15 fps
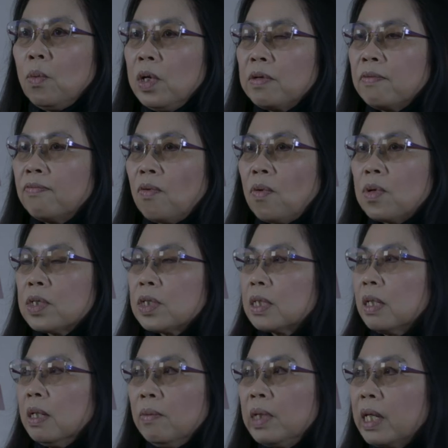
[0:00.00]
workforce.
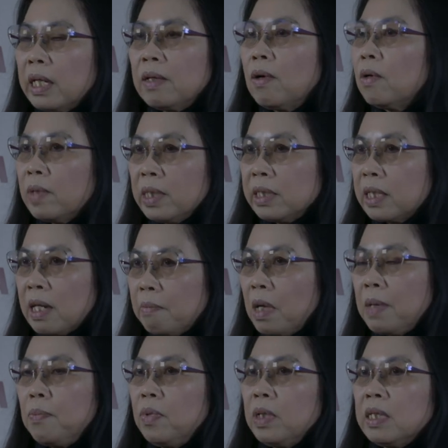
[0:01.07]
We can always come
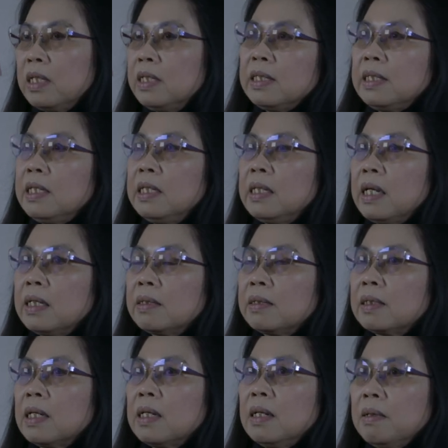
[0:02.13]
up with these
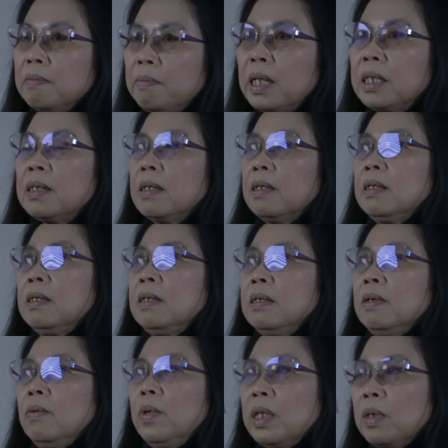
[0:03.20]
details. But
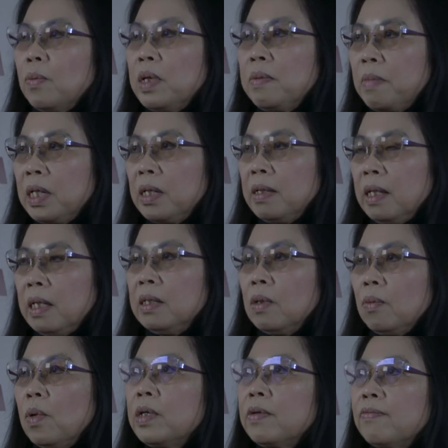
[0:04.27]
with women in the
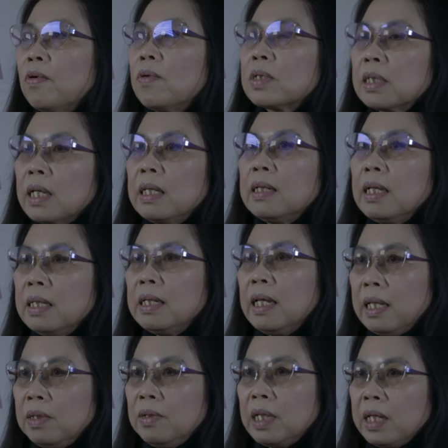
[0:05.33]
workforce and in
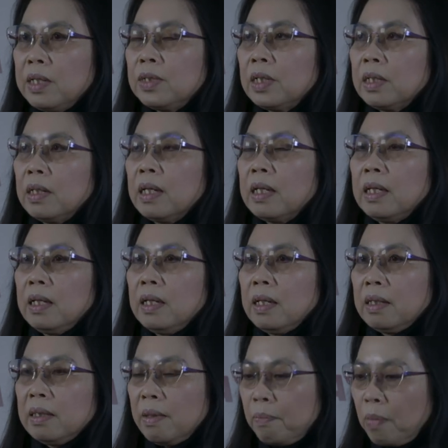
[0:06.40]
education,
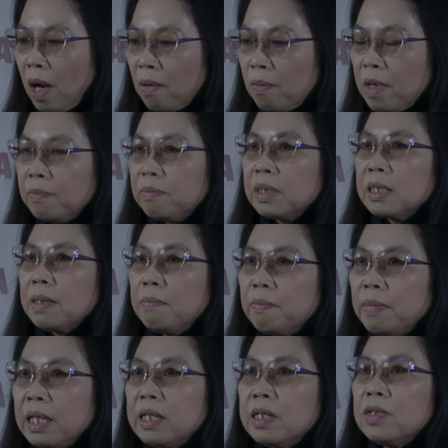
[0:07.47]
the problem
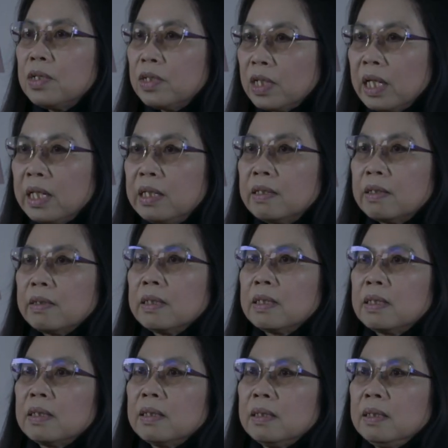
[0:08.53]
simply
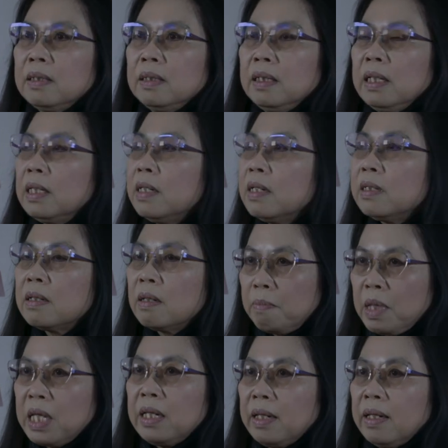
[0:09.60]
changes. It doesn't
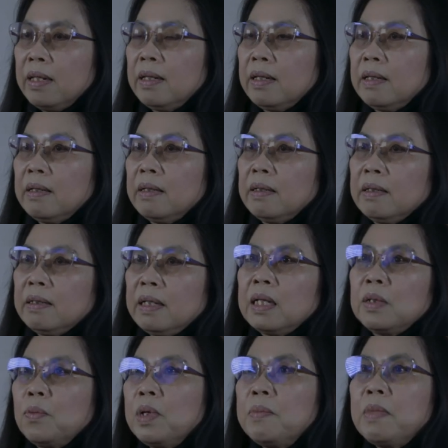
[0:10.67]
mean
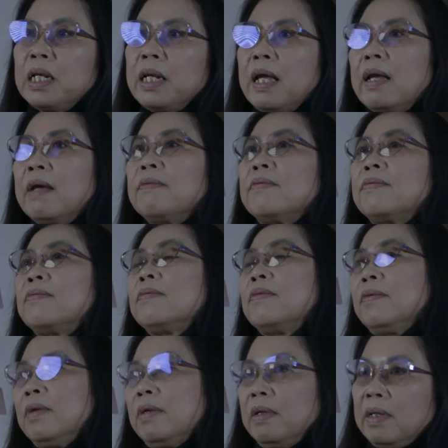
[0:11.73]
that women have
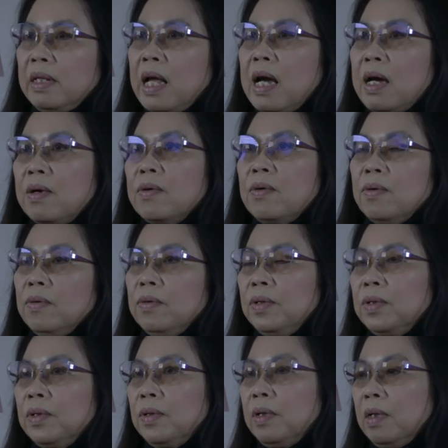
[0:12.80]
now
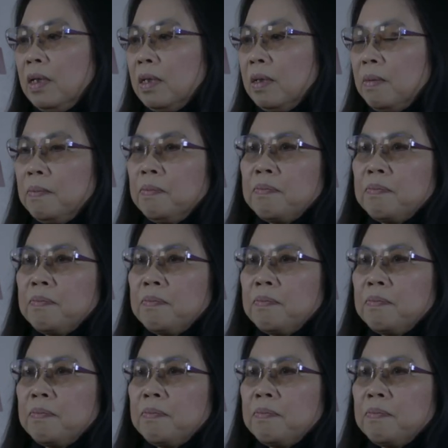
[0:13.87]
you know, uh,